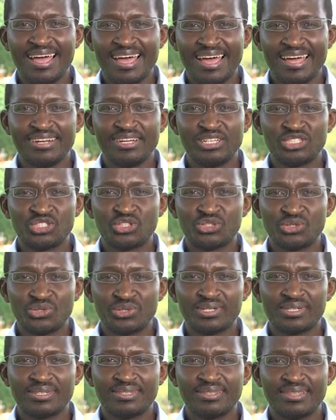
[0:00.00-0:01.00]
and
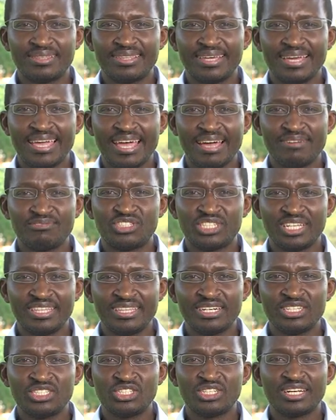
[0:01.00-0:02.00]
ensure they have
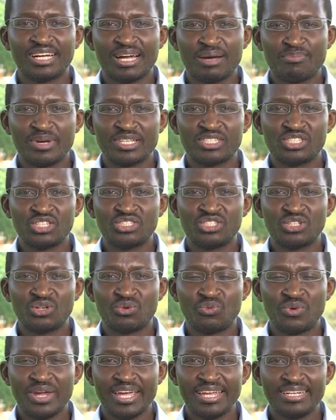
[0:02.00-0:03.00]
generation capacity
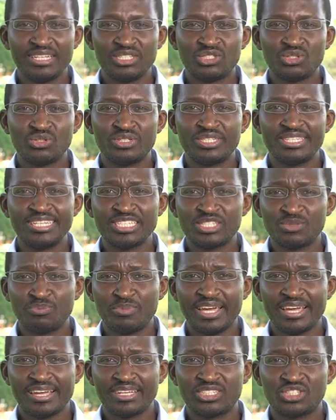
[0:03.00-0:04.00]
ready to
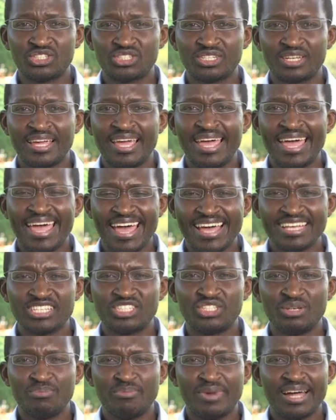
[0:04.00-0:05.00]
dispatch as
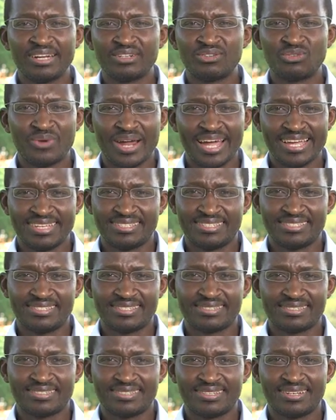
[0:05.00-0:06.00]
demand
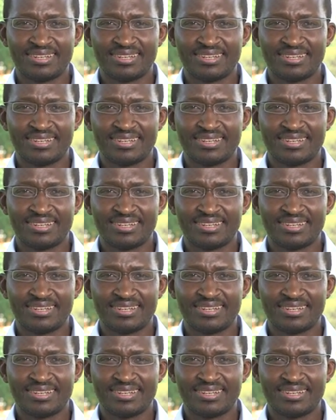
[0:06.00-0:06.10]
rises.